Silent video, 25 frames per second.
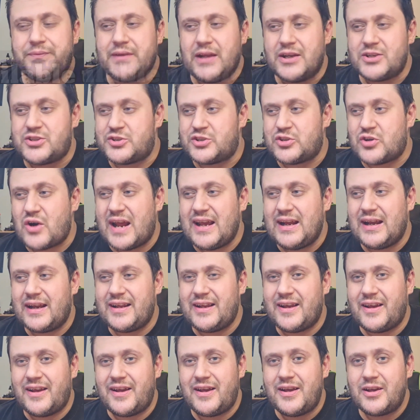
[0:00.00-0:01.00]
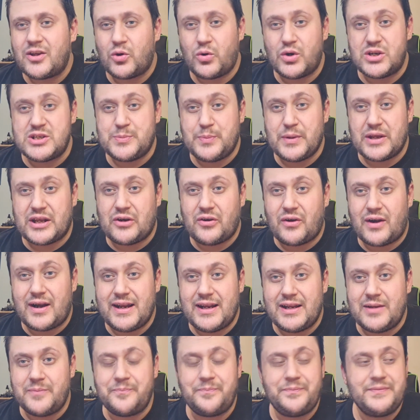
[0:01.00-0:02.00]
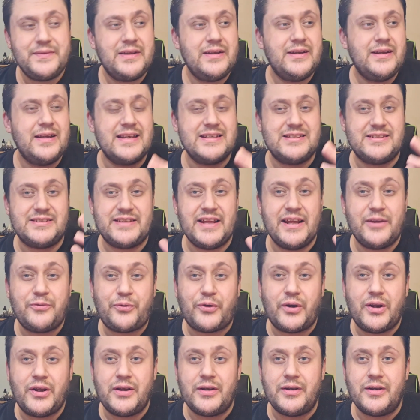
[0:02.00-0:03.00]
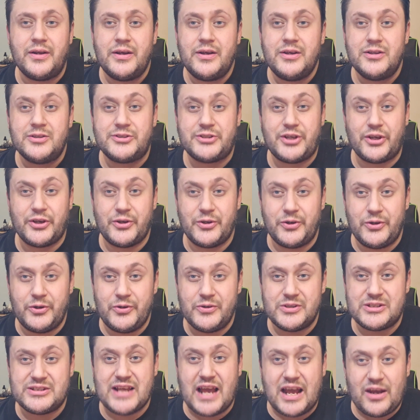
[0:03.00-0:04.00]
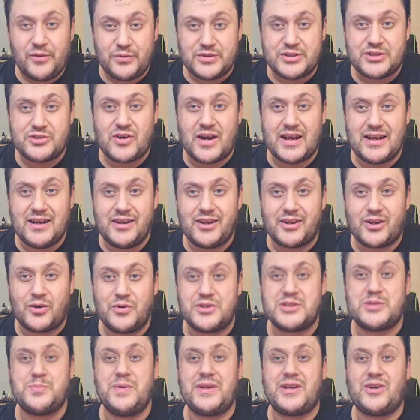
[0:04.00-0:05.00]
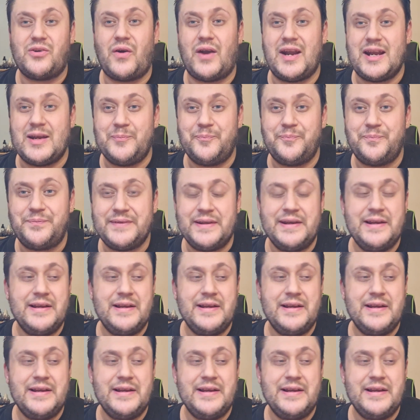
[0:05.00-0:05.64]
Australia Krispy Kreme is different to South Australia Krispy Kreme.